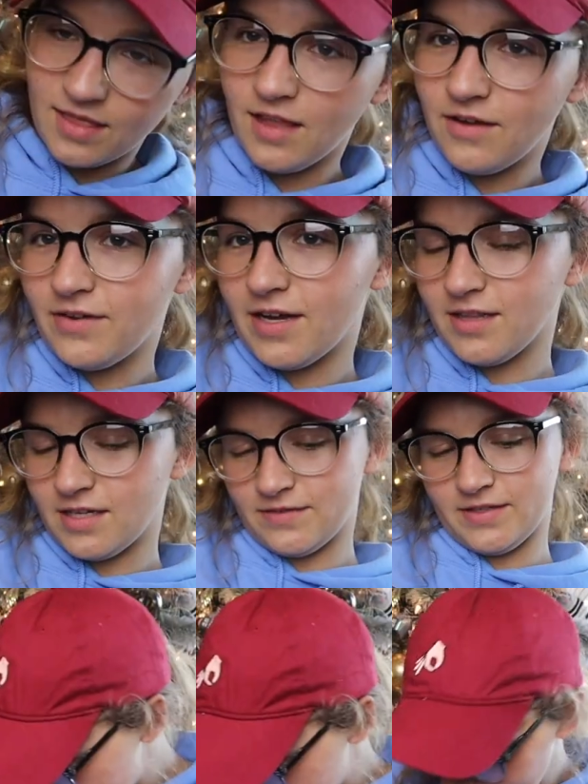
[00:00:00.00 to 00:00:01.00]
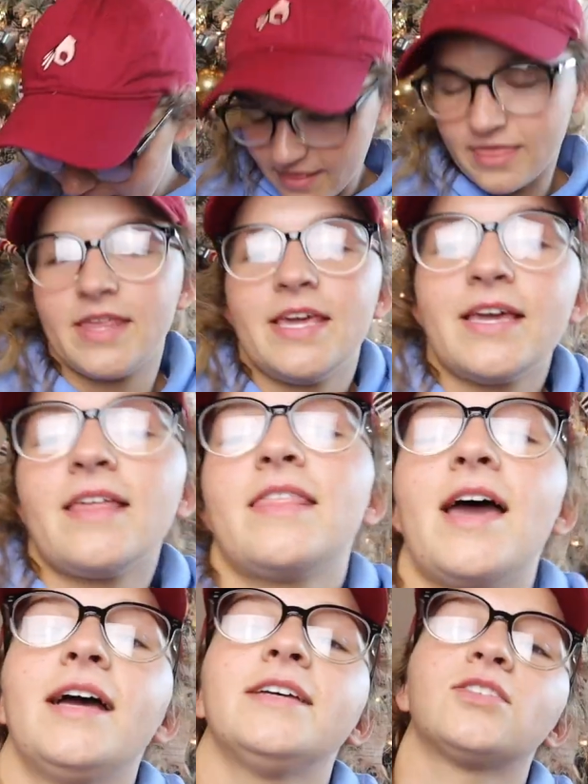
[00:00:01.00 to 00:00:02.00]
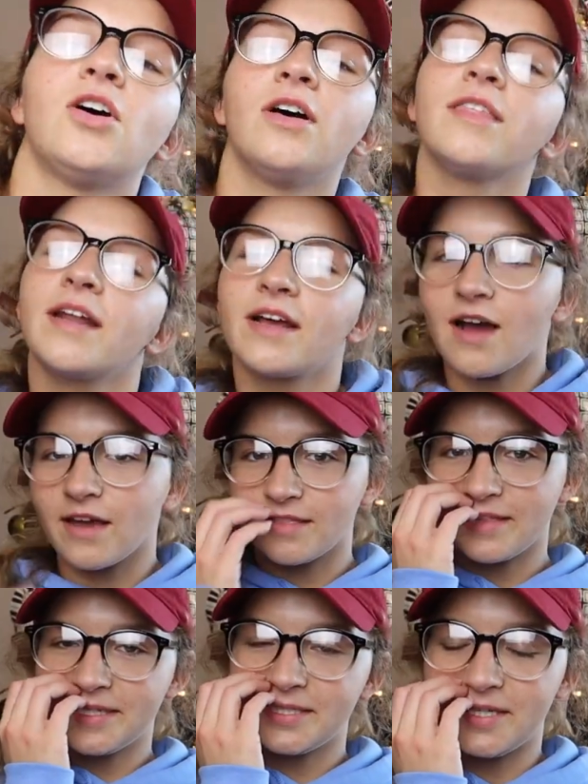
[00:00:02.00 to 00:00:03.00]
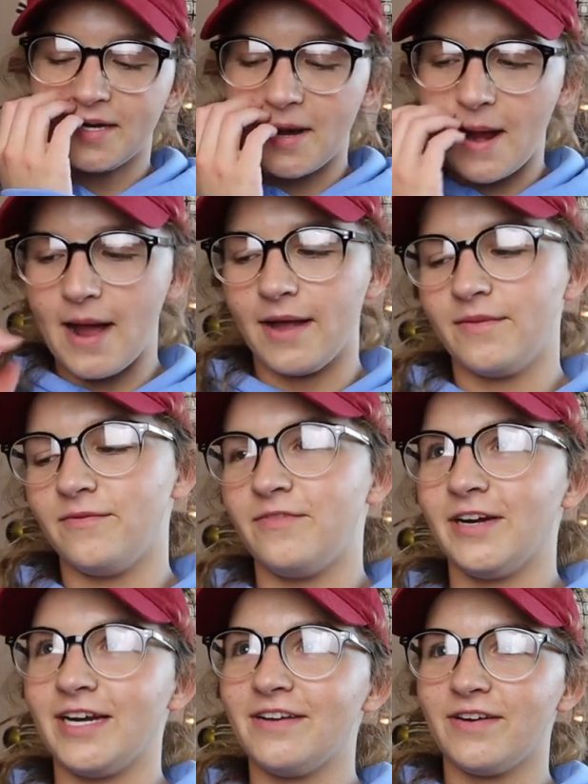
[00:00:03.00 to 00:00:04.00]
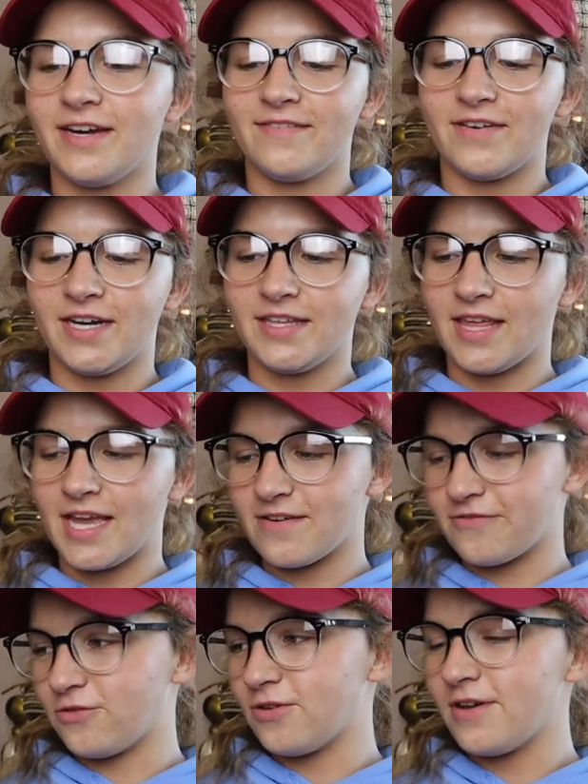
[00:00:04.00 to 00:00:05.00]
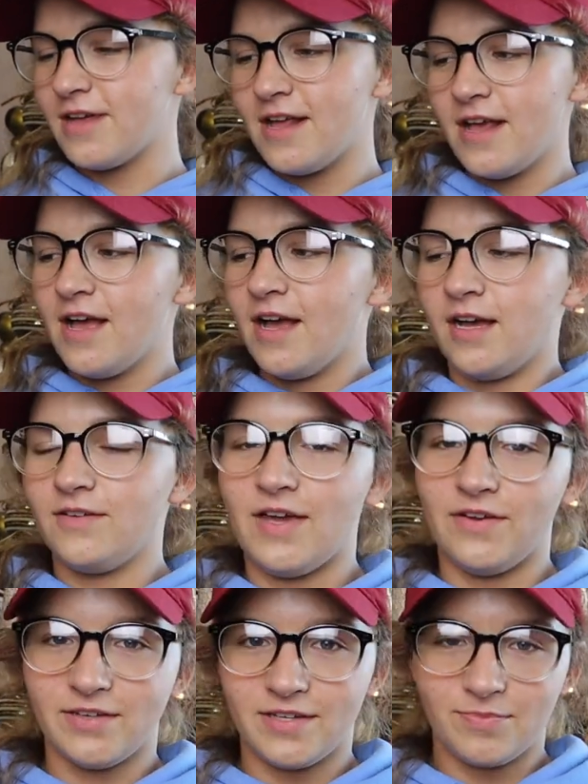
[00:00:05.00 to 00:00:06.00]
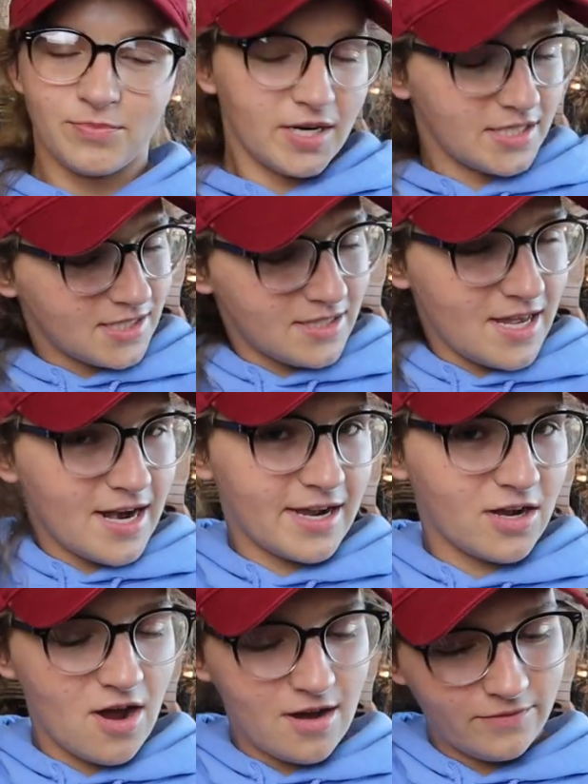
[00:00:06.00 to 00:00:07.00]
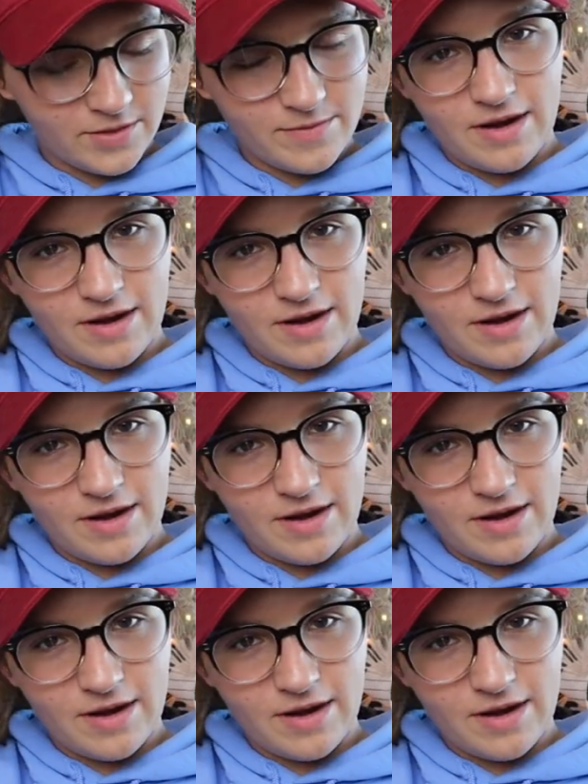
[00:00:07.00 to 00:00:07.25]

love it, I love it. And I think that is all that I got this year. I am very, very, very thankful of every present that I got from